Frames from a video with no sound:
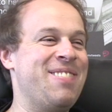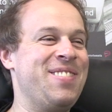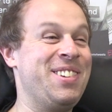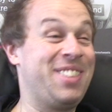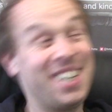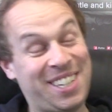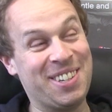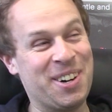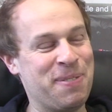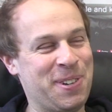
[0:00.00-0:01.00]
You think you
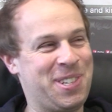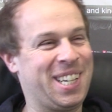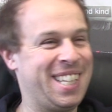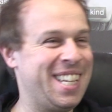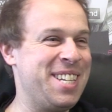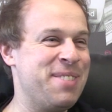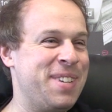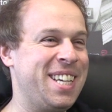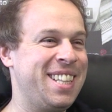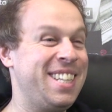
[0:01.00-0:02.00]
know music, and then you
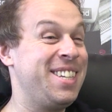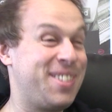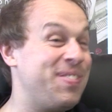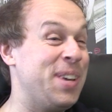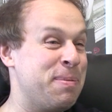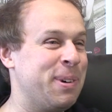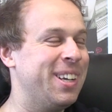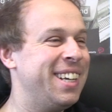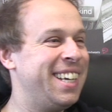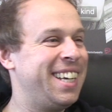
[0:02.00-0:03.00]
meet these people,
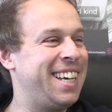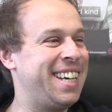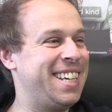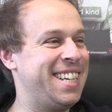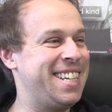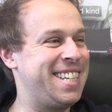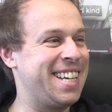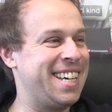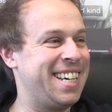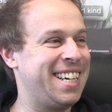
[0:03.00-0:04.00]
and
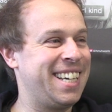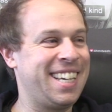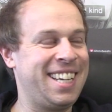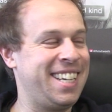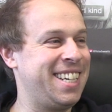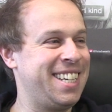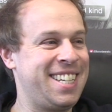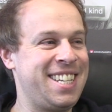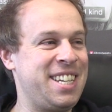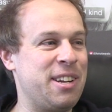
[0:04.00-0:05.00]

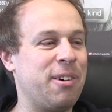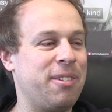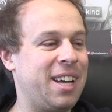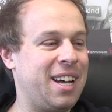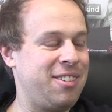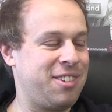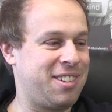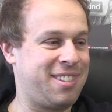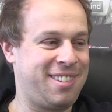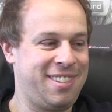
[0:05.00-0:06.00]
that
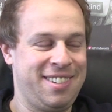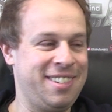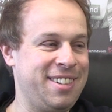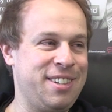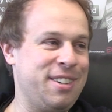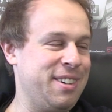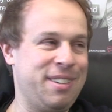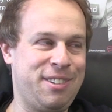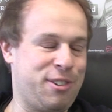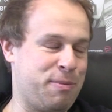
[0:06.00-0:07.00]
just
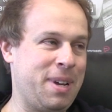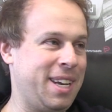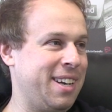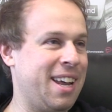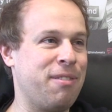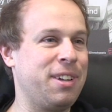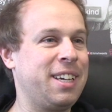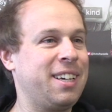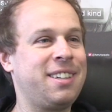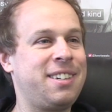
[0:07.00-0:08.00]
made
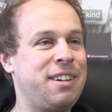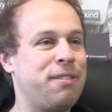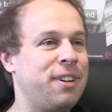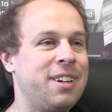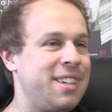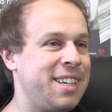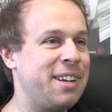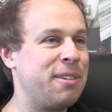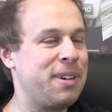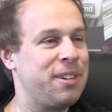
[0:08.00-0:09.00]
everything different.
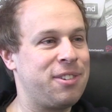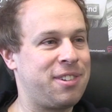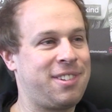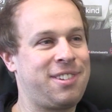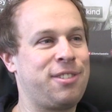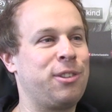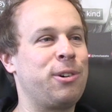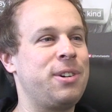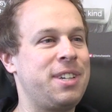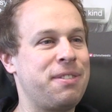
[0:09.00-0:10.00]
You just
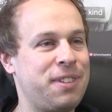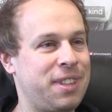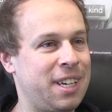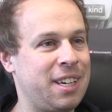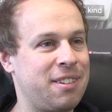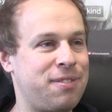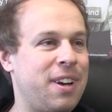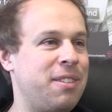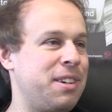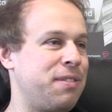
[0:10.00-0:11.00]
learned different things,
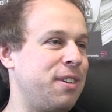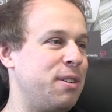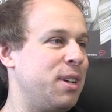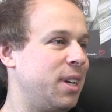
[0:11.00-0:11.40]
found different